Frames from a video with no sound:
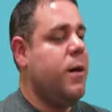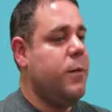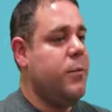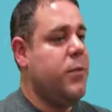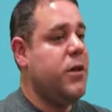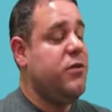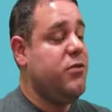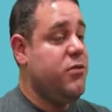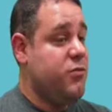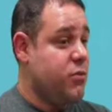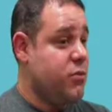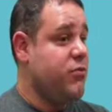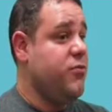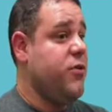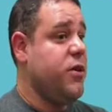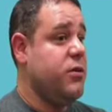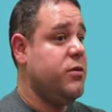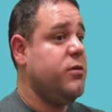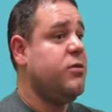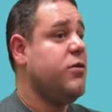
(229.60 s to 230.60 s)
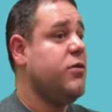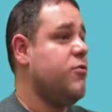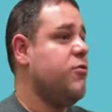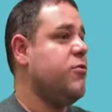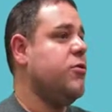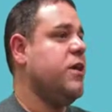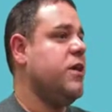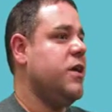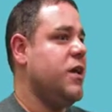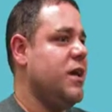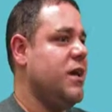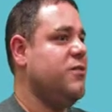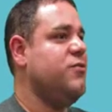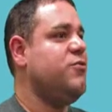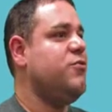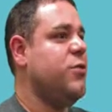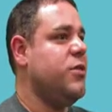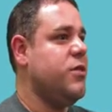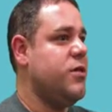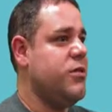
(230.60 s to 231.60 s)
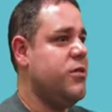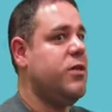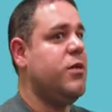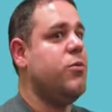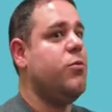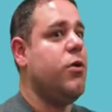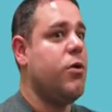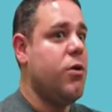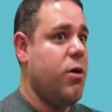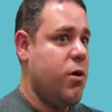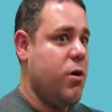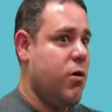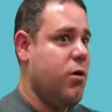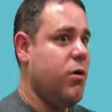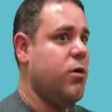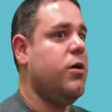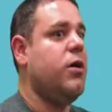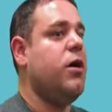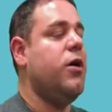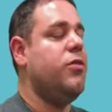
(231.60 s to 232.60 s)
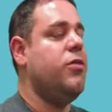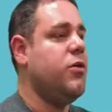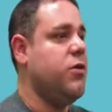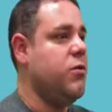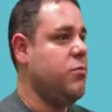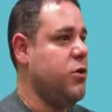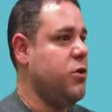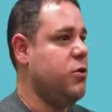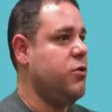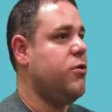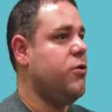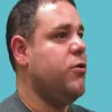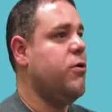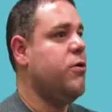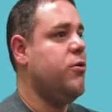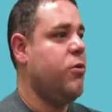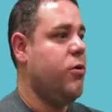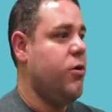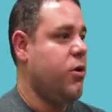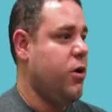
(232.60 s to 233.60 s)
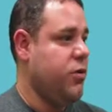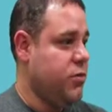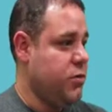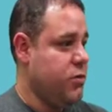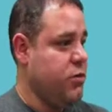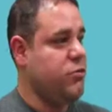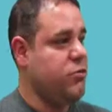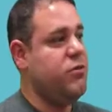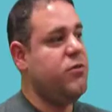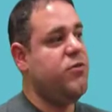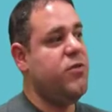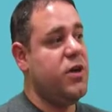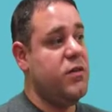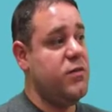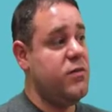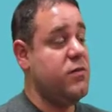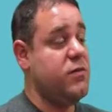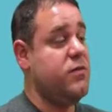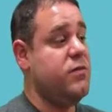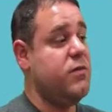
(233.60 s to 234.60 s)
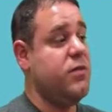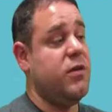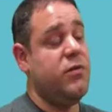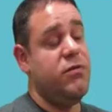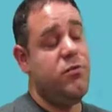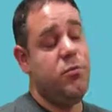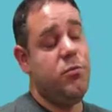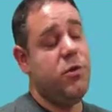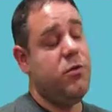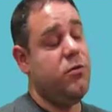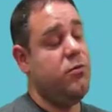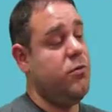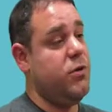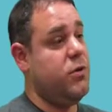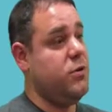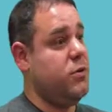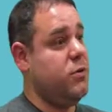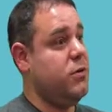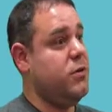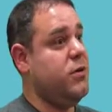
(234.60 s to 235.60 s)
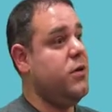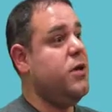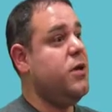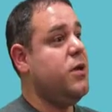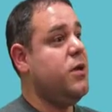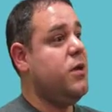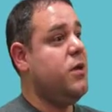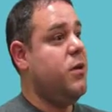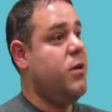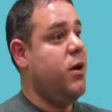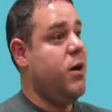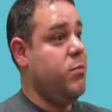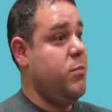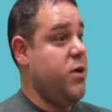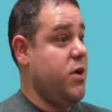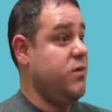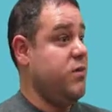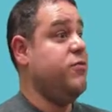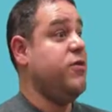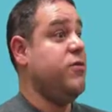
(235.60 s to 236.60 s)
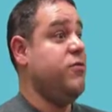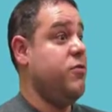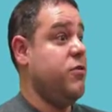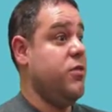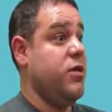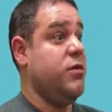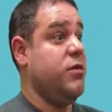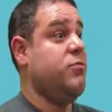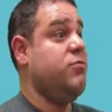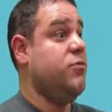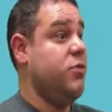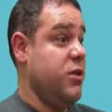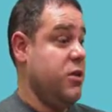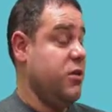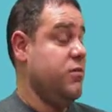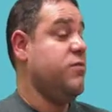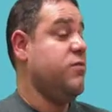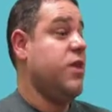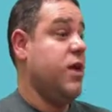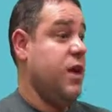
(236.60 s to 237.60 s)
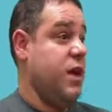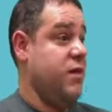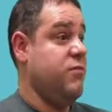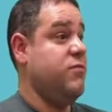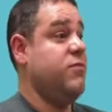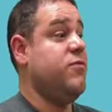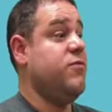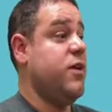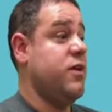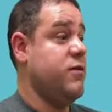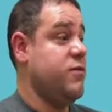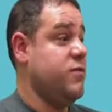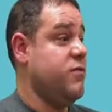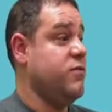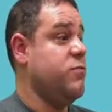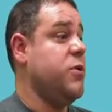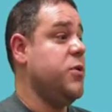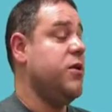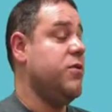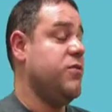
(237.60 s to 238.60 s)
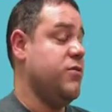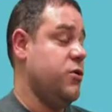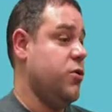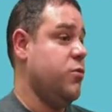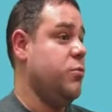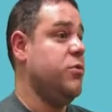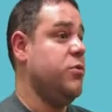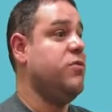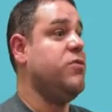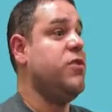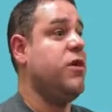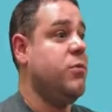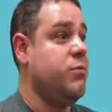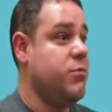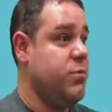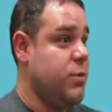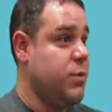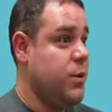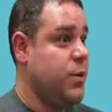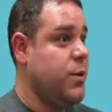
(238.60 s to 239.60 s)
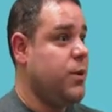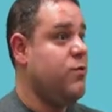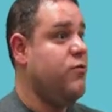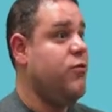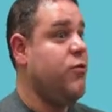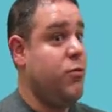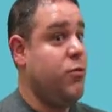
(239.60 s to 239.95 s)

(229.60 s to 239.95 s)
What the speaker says: And it's real fun. They're really engaged with it. They work all on the computer or on their own devices, and that's been a real benefit for them, for the kids that have devices, because it opens up for